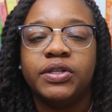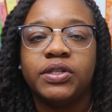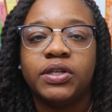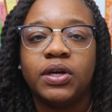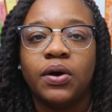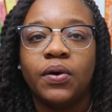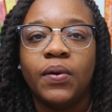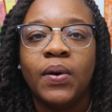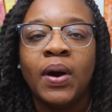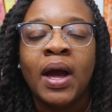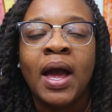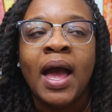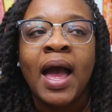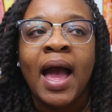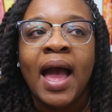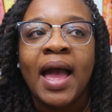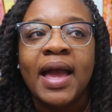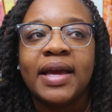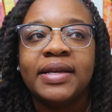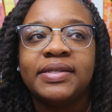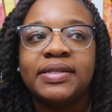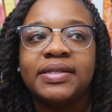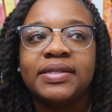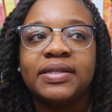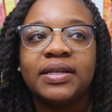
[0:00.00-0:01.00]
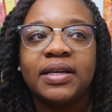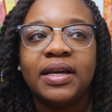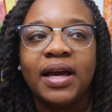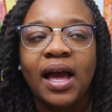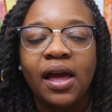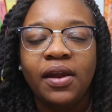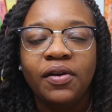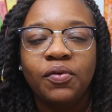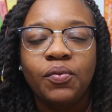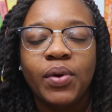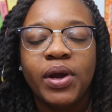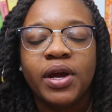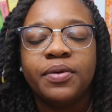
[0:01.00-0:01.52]
So it's
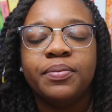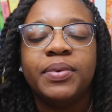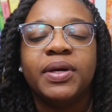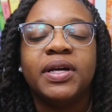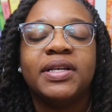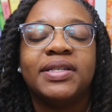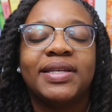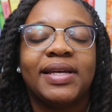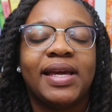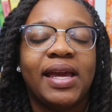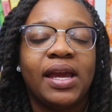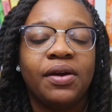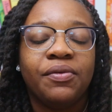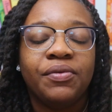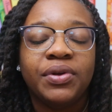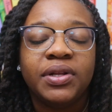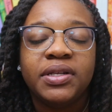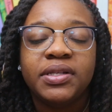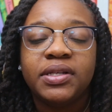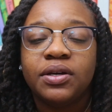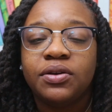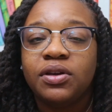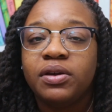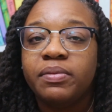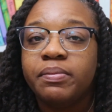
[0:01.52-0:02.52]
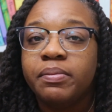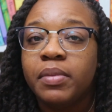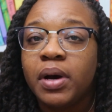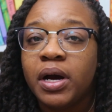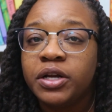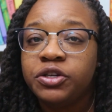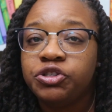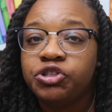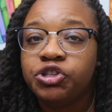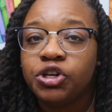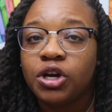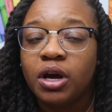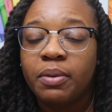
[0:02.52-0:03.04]
kind of weird because I can't really tell you
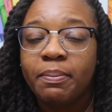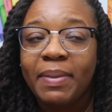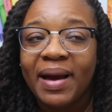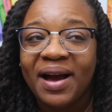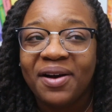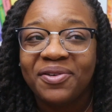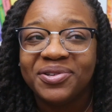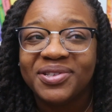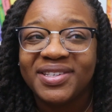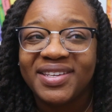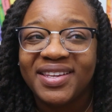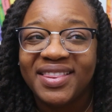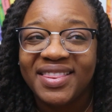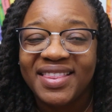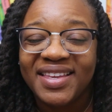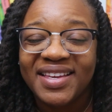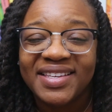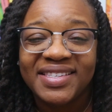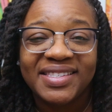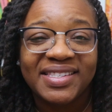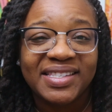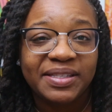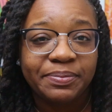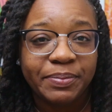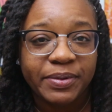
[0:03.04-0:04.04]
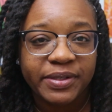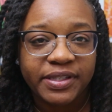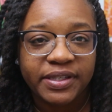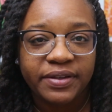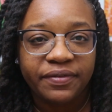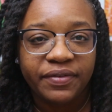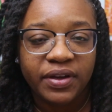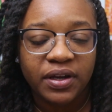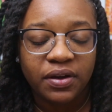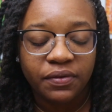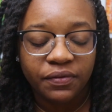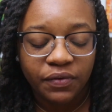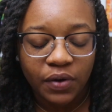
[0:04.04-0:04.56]
much about this
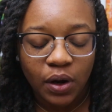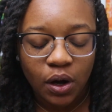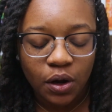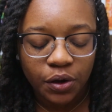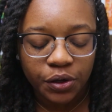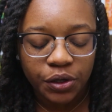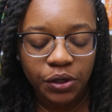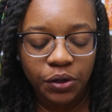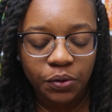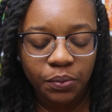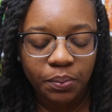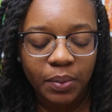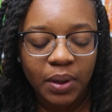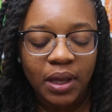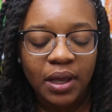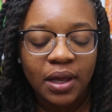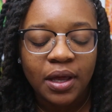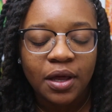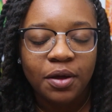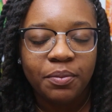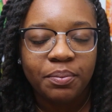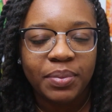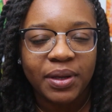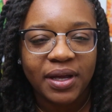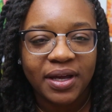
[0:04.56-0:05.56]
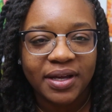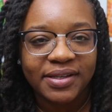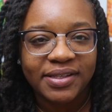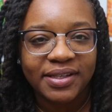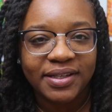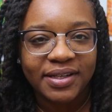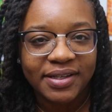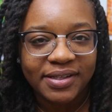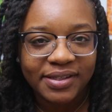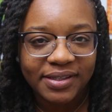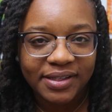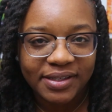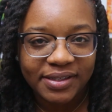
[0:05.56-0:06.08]
specific volume because
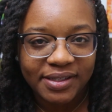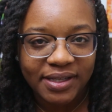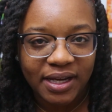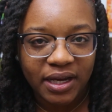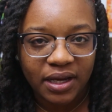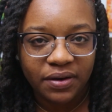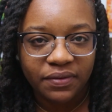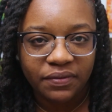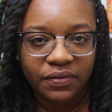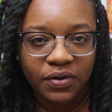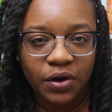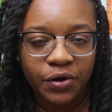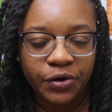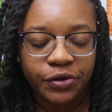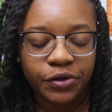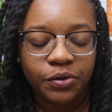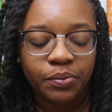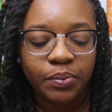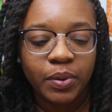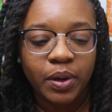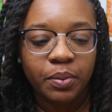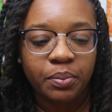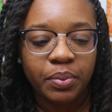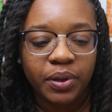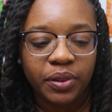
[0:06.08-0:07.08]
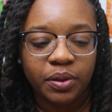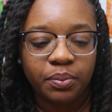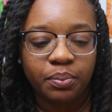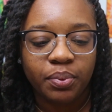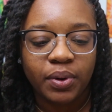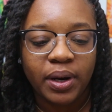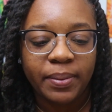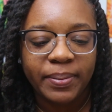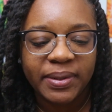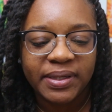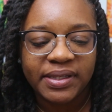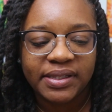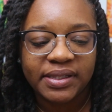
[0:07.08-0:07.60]
it is the second volume, but the
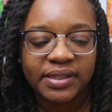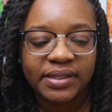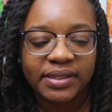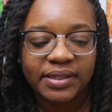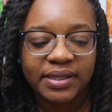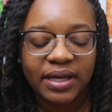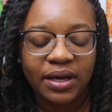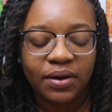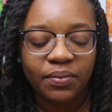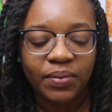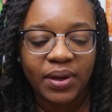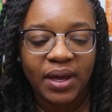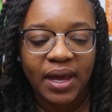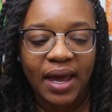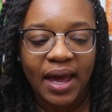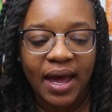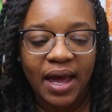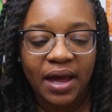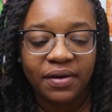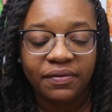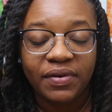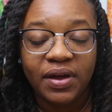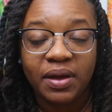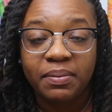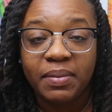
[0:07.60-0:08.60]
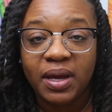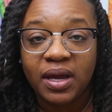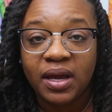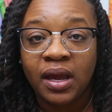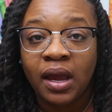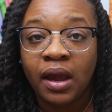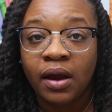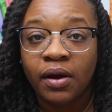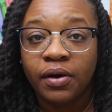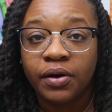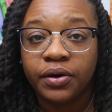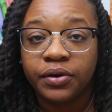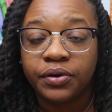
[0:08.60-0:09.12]
premise is that we have a main
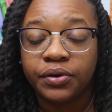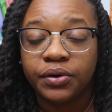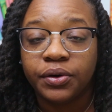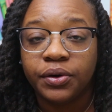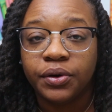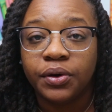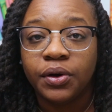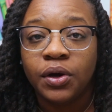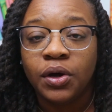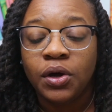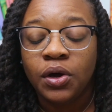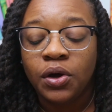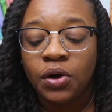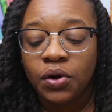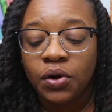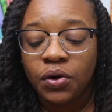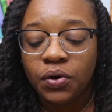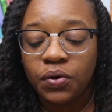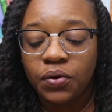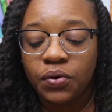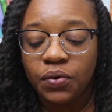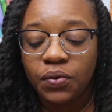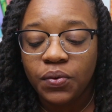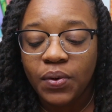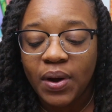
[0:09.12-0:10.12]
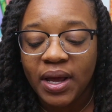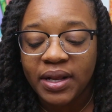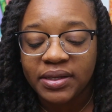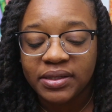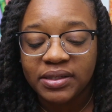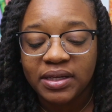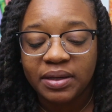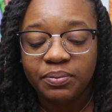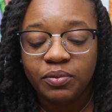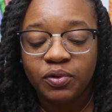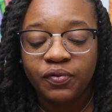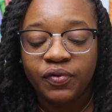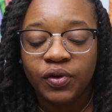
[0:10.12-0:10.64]
character who ends
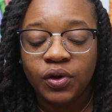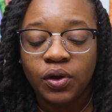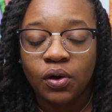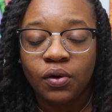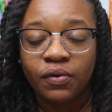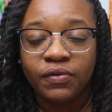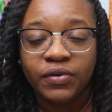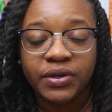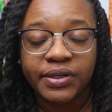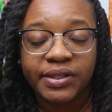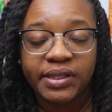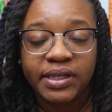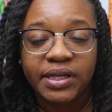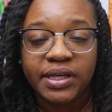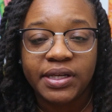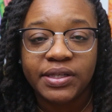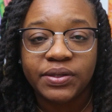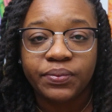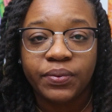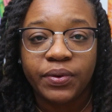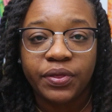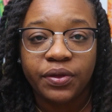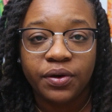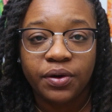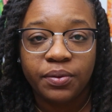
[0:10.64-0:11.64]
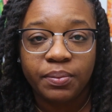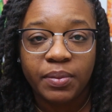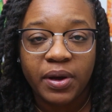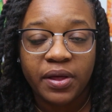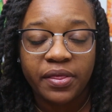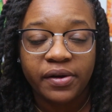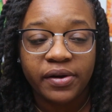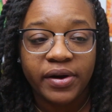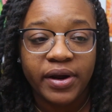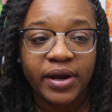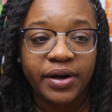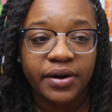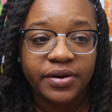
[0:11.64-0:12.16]
up moving overseas with her
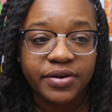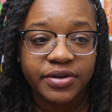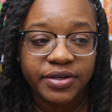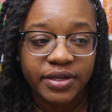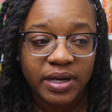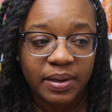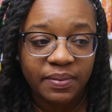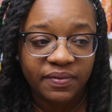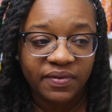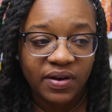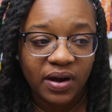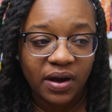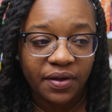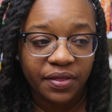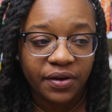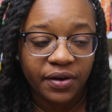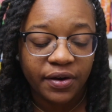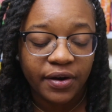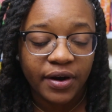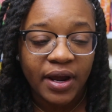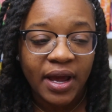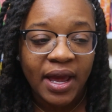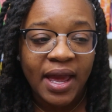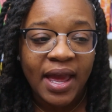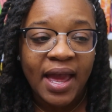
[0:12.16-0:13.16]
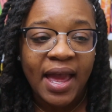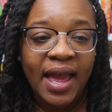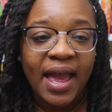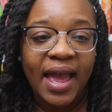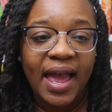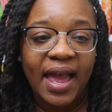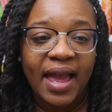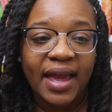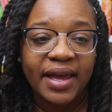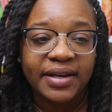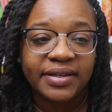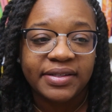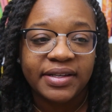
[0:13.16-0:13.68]
mother and her stepfather,
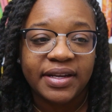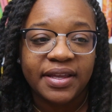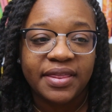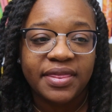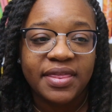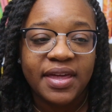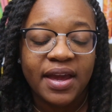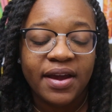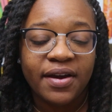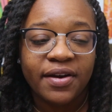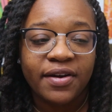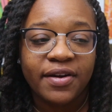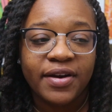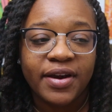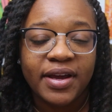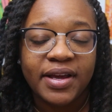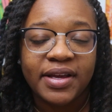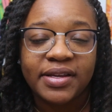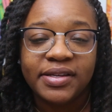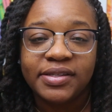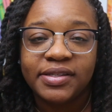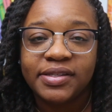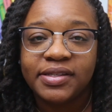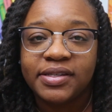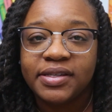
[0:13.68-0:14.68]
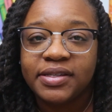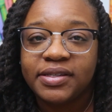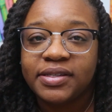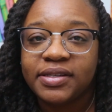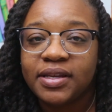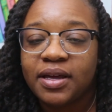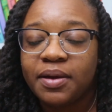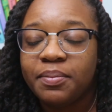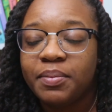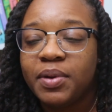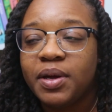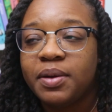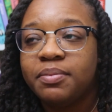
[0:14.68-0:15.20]
and there is
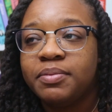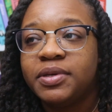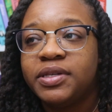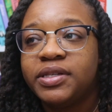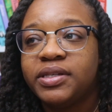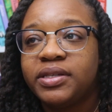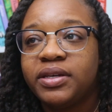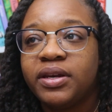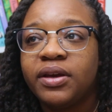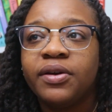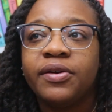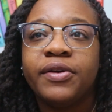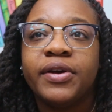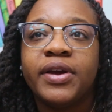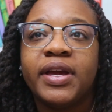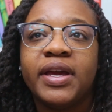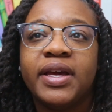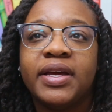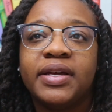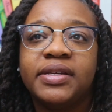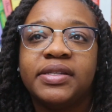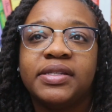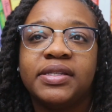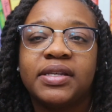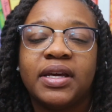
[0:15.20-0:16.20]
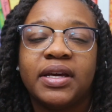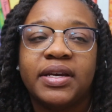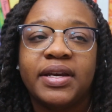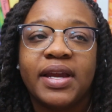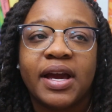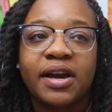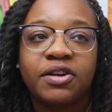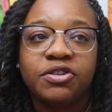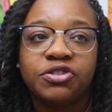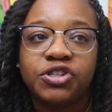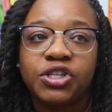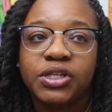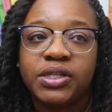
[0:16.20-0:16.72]
some mysterious
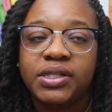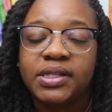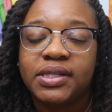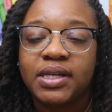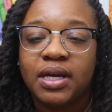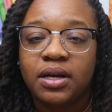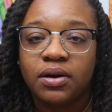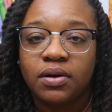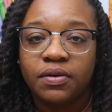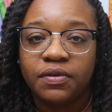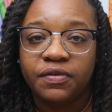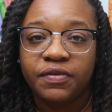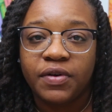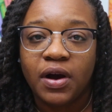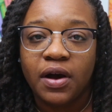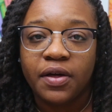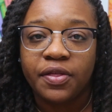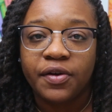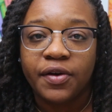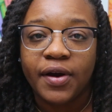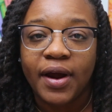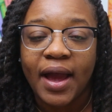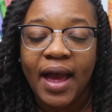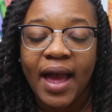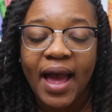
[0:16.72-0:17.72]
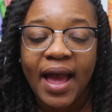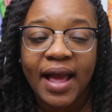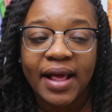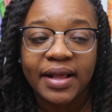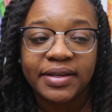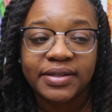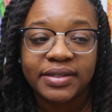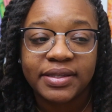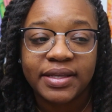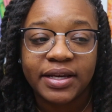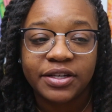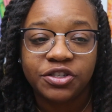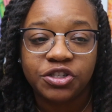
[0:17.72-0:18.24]
connections that her father
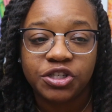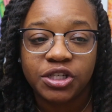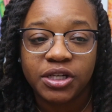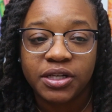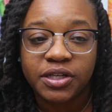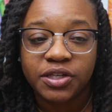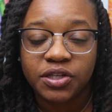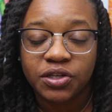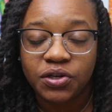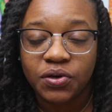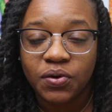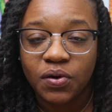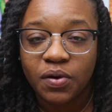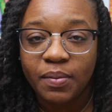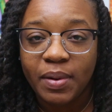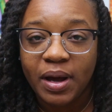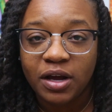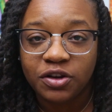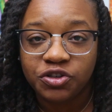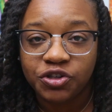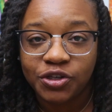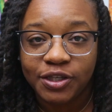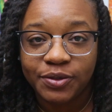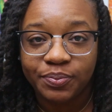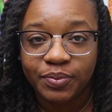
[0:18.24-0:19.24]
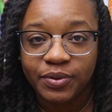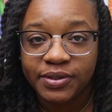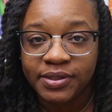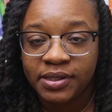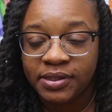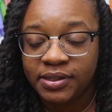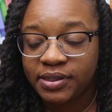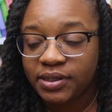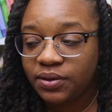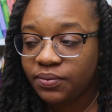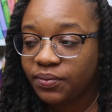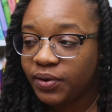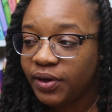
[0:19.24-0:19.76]
has that she doesn't know about. She's
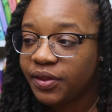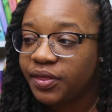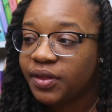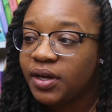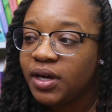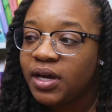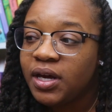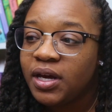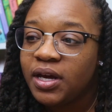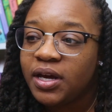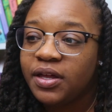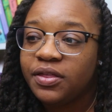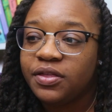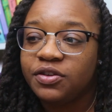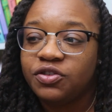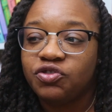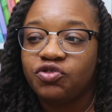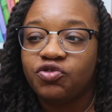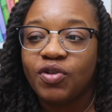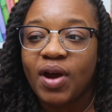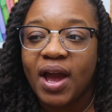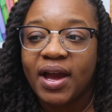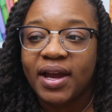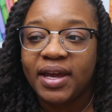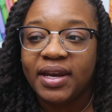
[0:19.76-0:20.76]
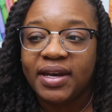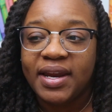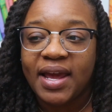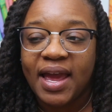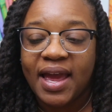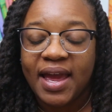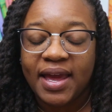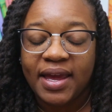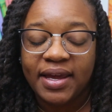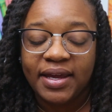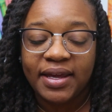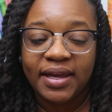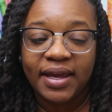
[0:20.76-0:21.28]
presented with this dragon
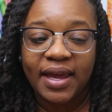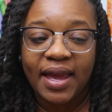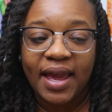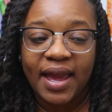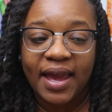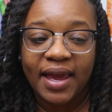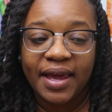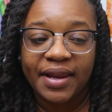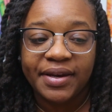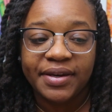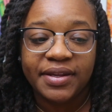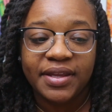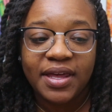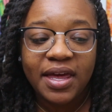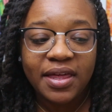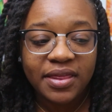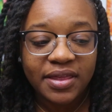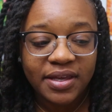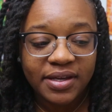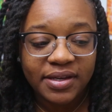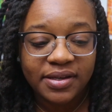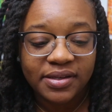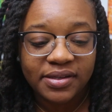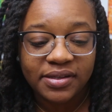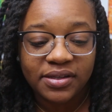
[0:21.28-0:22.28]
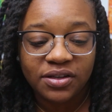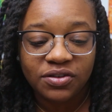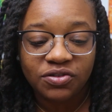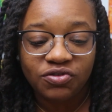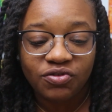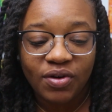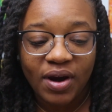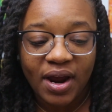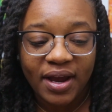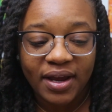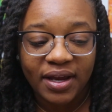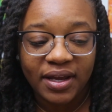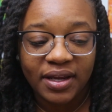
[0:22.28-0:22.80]
egg, and this
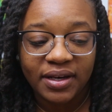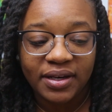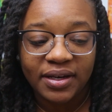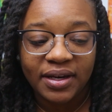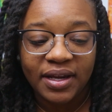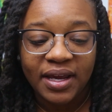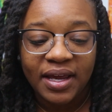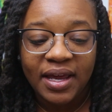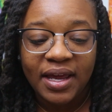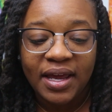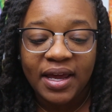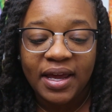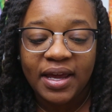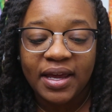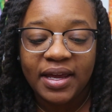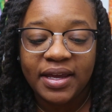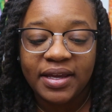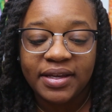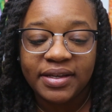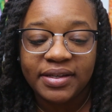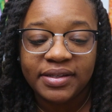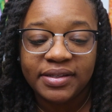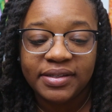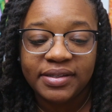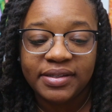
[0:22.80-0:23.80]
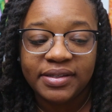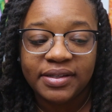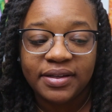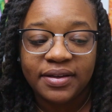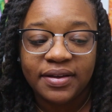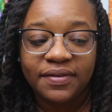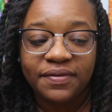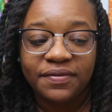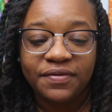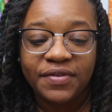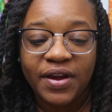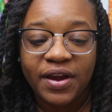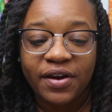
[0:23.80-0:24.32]
dragon is
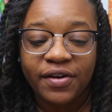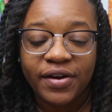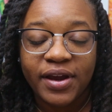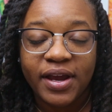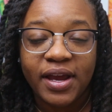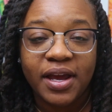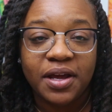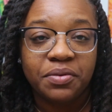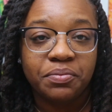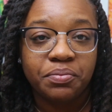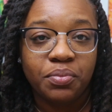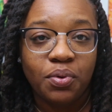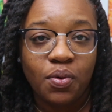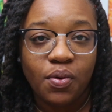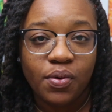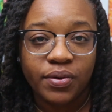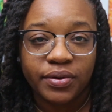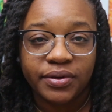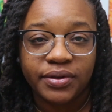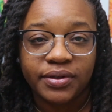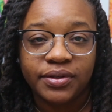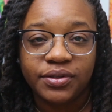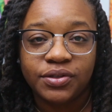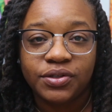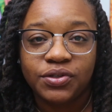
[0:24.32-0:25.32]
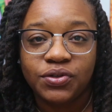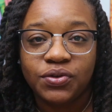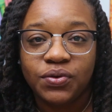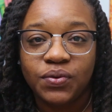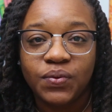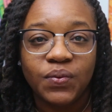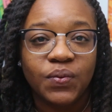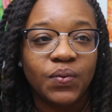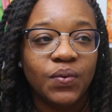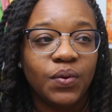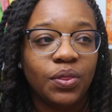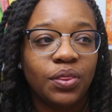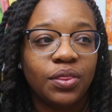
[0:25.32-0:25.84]
very important
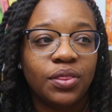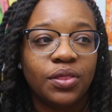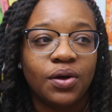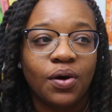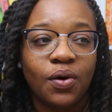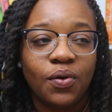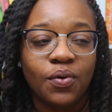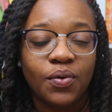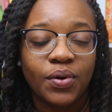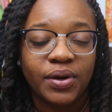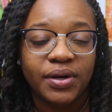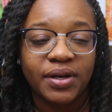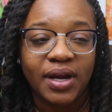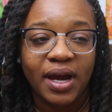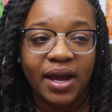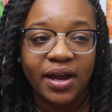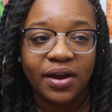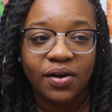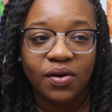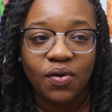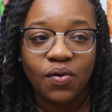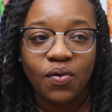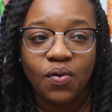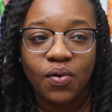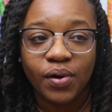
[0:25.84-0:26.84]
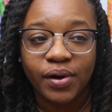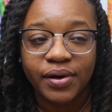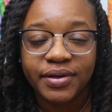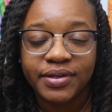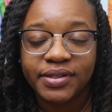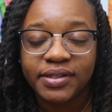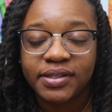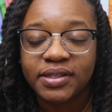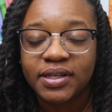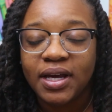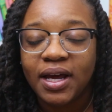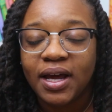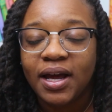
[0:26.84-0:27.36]
to the whole entire
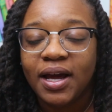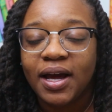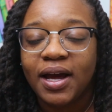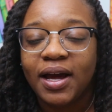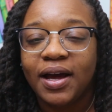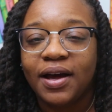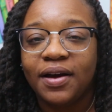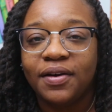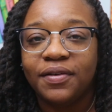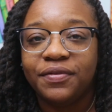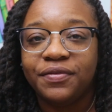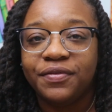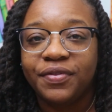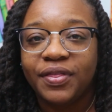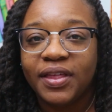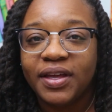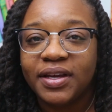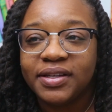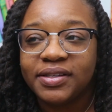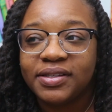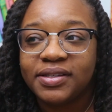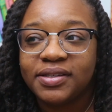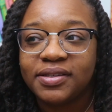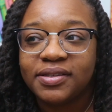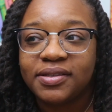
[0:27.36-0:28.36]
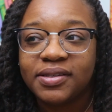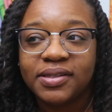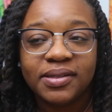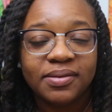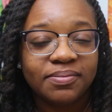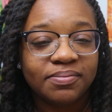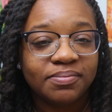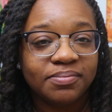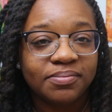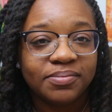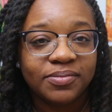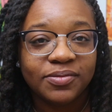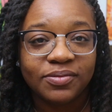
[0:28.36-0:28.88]
course of this
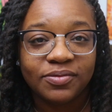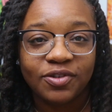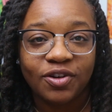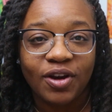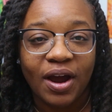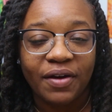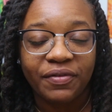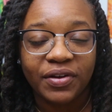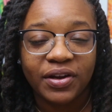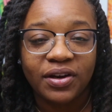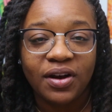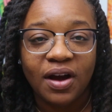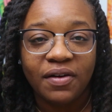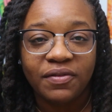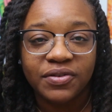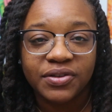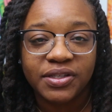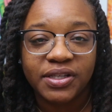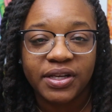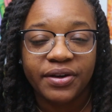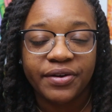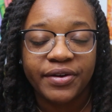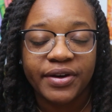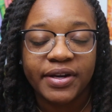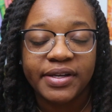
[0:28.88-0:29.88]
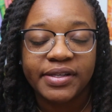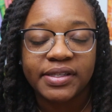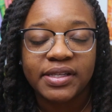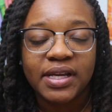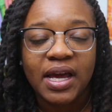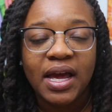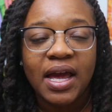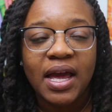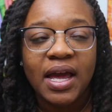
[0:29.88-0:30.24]
graphic novel series.